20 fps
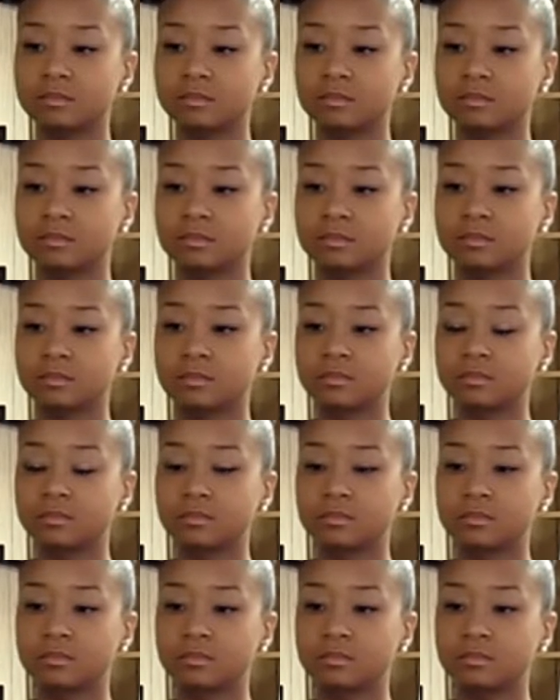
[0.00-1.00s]

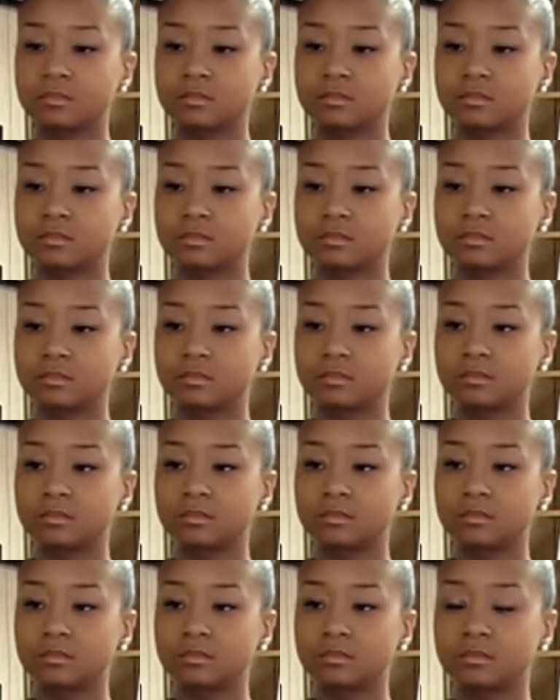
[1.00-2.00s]

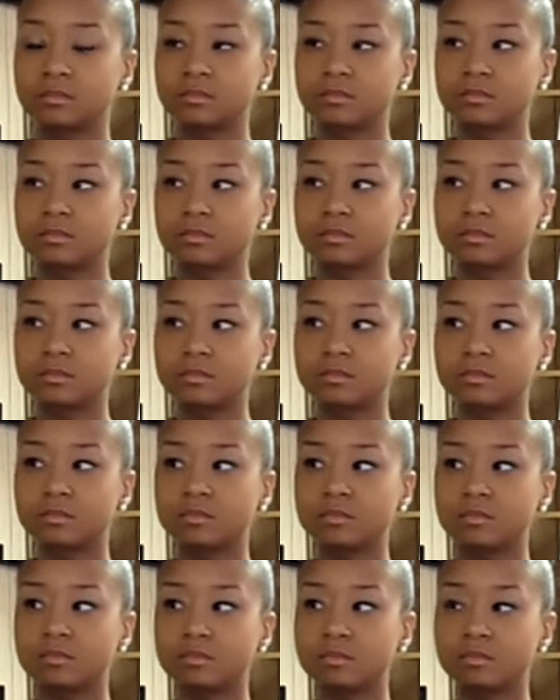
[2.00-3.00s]

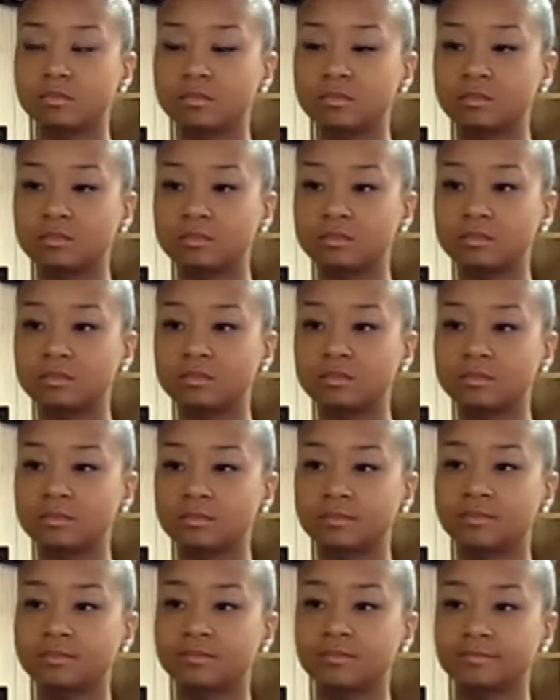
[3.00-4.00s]

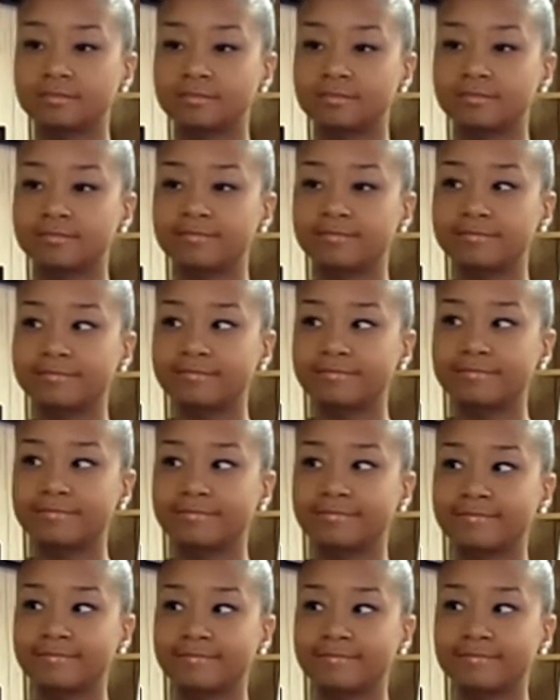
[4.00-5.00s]

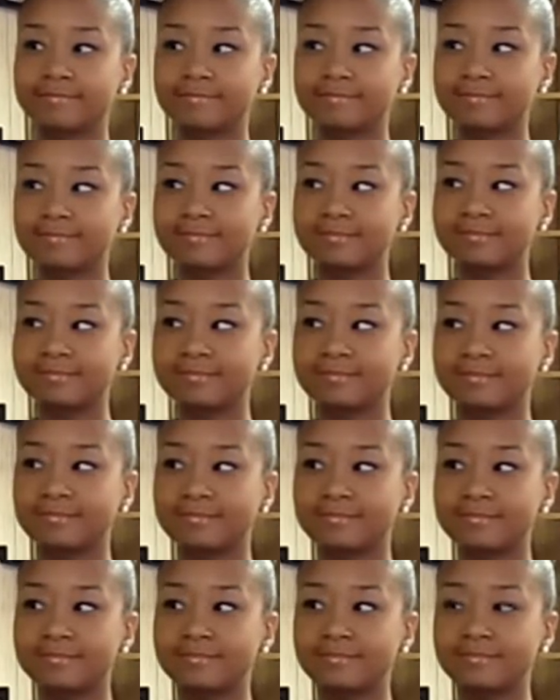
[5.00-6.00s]

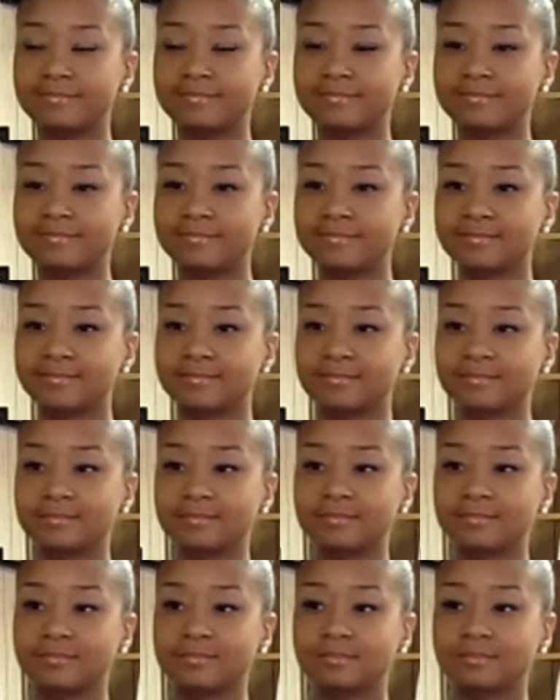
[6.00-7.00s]

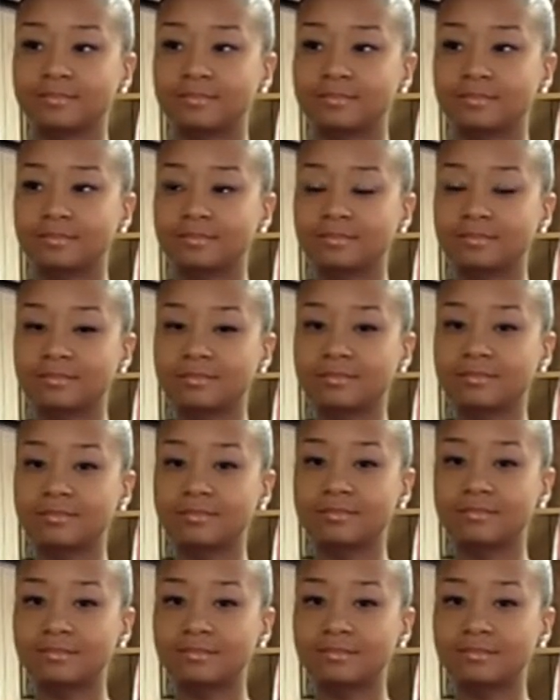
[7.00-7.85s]
No words are spoken by the person on screen.